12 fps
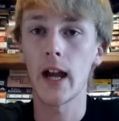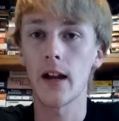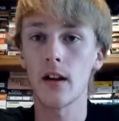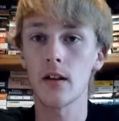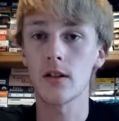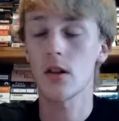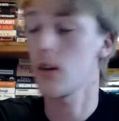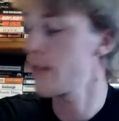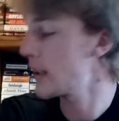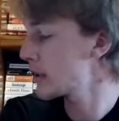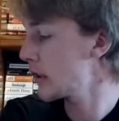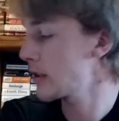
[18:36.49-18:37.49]
know if you guys have
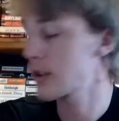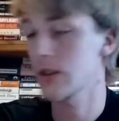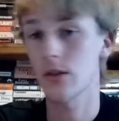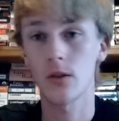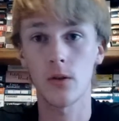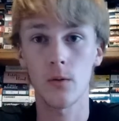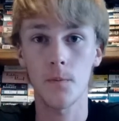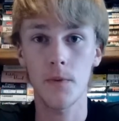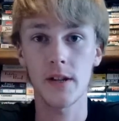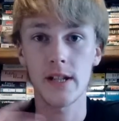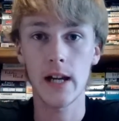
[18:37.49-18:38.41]
any other ideas